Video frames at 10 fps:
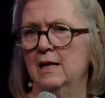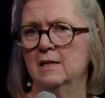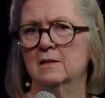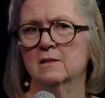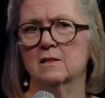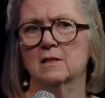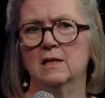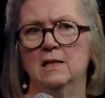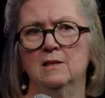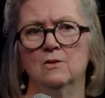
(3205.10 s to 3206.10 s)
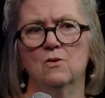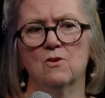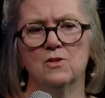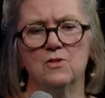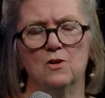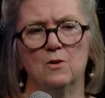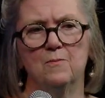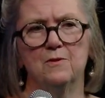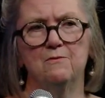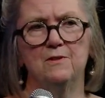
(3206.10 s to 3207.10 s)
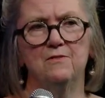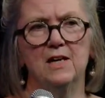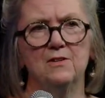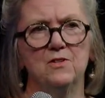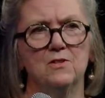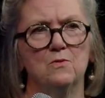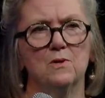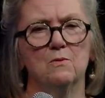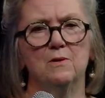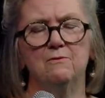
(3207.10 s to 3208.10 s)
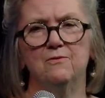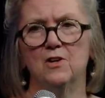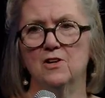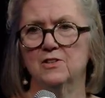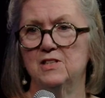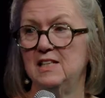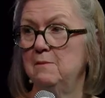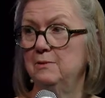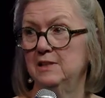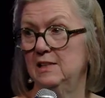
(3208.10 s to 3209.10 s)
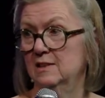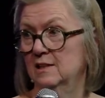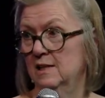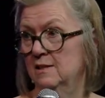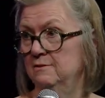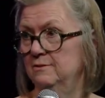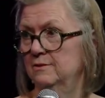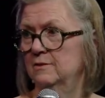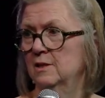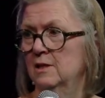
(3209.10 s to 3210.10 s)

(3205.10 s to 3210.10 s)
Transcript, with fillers: And in the horoscope, the fifth house is where we fall deeply in love.